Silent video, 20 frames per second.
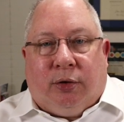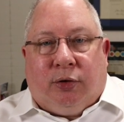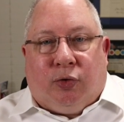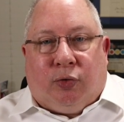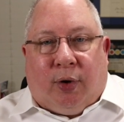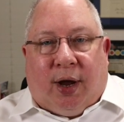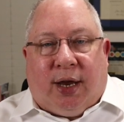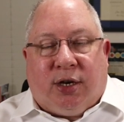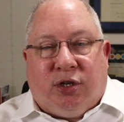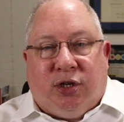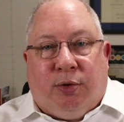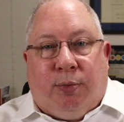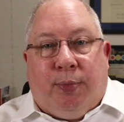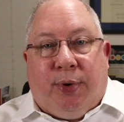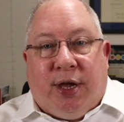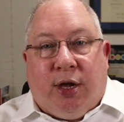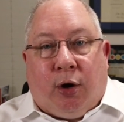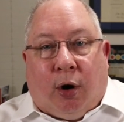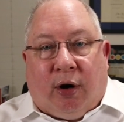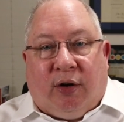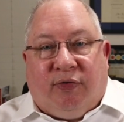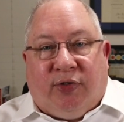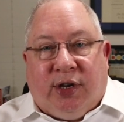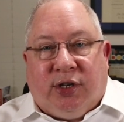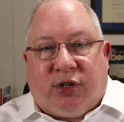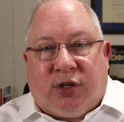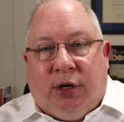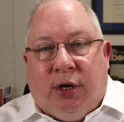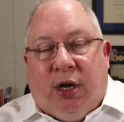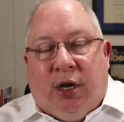granted PR
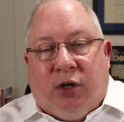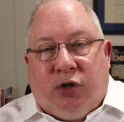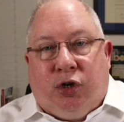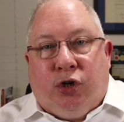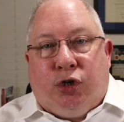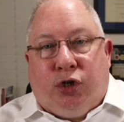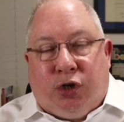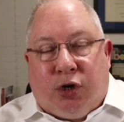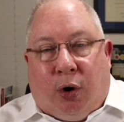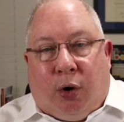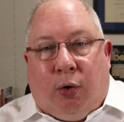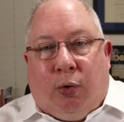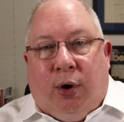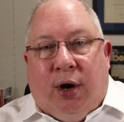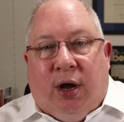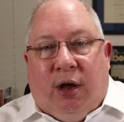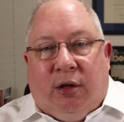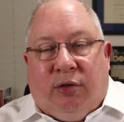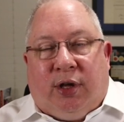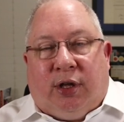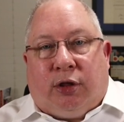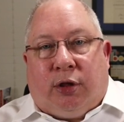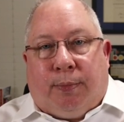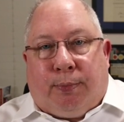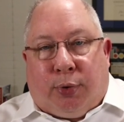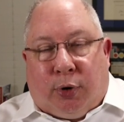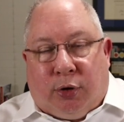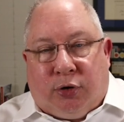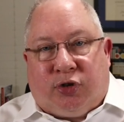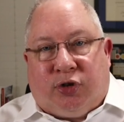visa to show that the
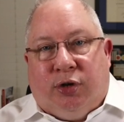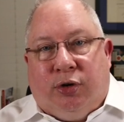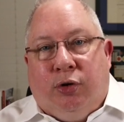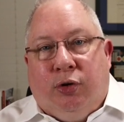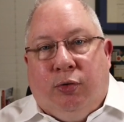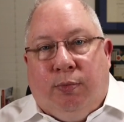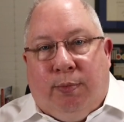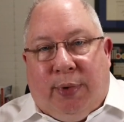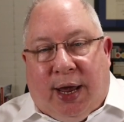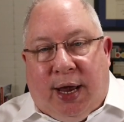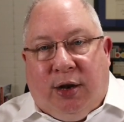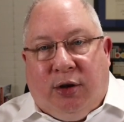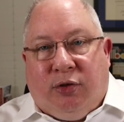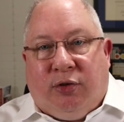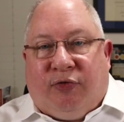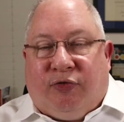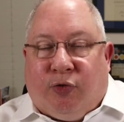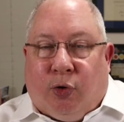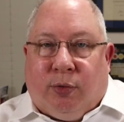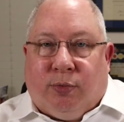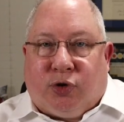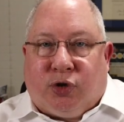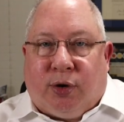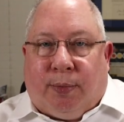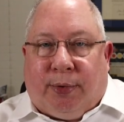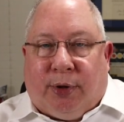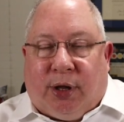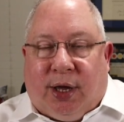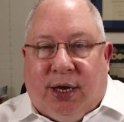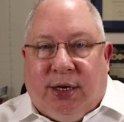person who made the Form
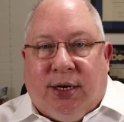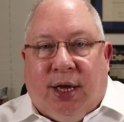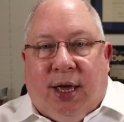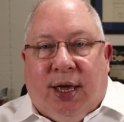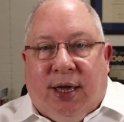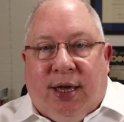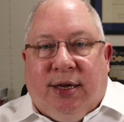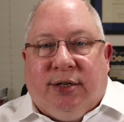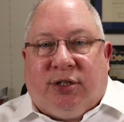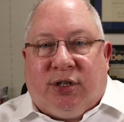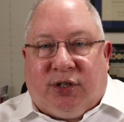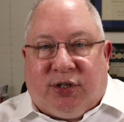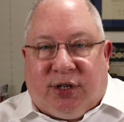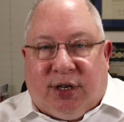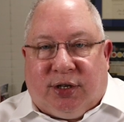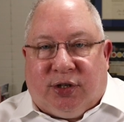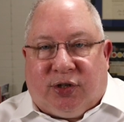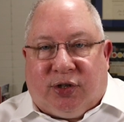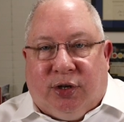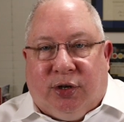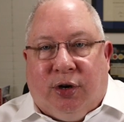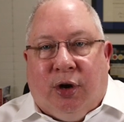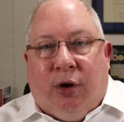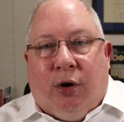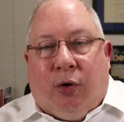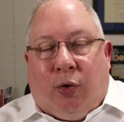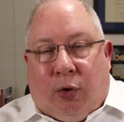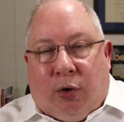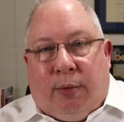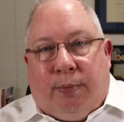888 is a citizen
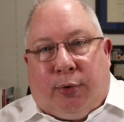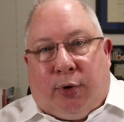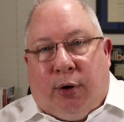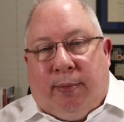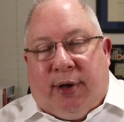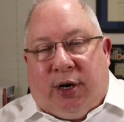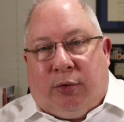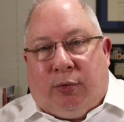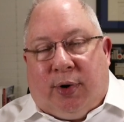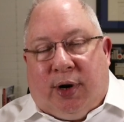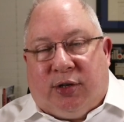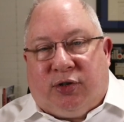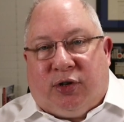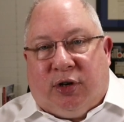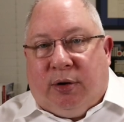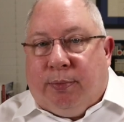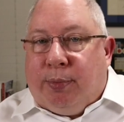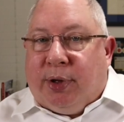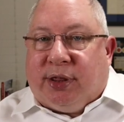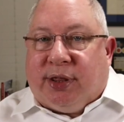or a permanent resident,